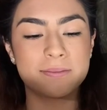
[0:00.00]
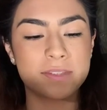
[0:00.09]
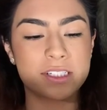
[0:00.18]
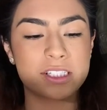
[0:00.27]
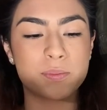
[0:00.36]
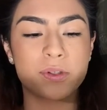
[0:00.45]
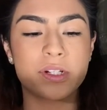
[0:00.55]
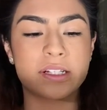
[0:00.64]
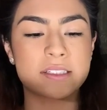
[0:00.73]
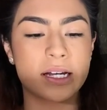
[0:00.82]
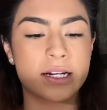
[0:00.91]
This is pretty
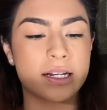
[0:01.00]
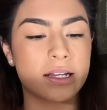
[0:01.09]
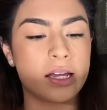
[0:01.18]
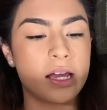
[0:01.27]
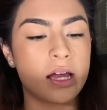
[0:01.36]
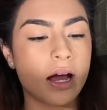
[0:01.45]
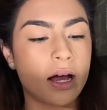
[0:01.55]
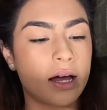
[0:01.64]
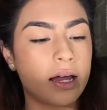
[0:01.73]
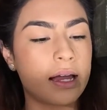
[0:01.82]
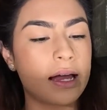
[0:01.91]
exciting.
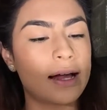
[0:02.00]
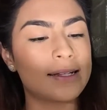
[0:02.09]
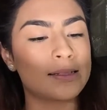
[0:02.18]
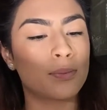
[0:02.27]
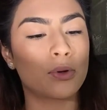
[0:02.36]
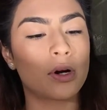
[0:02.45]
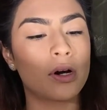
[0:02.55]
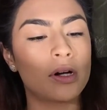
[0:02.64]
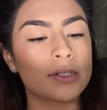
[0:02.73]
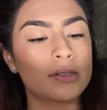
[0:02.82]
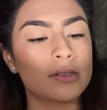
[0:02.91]
It has
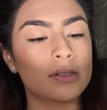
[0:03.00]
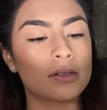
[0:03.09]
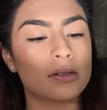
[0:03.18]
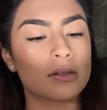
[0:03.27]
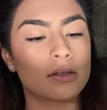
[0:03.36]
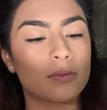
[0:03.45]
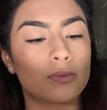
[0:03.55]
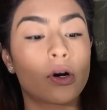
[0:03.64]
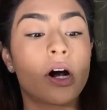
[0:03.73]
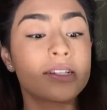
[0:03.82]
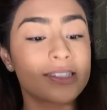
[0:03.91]
bronzed
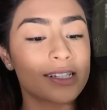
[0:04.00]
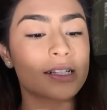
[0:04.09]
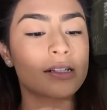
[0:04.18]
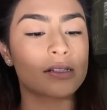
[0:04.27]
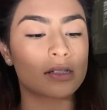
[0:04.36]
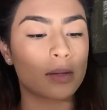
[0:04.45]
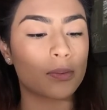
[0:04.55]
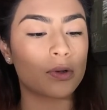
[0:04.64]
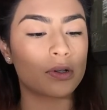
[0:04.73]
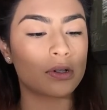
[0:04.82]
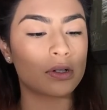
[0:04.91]

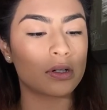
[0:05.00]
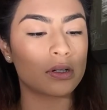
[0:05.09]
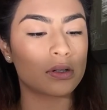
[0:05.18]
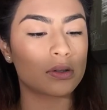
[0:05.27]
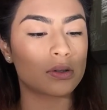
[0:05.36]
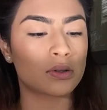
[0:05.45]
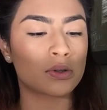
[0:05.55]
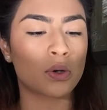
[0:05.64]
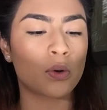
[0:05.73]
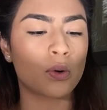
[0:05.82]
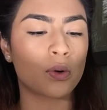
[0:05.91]
summer
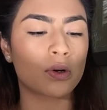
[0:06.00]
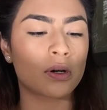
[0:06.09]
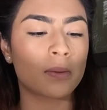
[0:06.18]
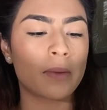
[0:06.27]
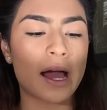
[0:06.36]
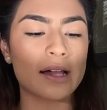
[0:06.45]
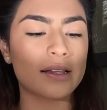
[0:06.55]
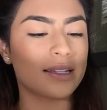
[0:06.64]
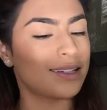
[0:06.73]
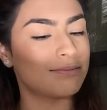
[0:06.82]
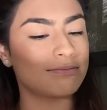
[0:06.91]

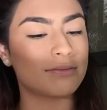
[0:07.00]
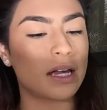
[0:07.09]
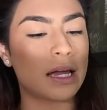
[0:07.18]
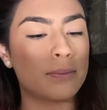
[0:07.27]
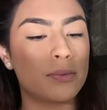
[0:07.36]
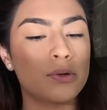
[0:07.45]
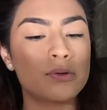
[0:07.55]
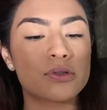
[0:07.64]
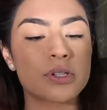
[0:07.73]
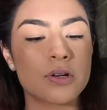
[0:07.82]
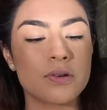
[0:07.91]
tourmaline and
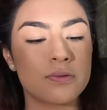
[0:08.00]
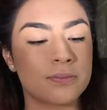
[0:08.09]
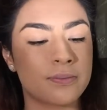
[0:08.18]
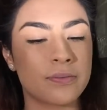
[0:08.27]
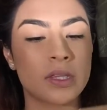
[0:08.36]
moonstone.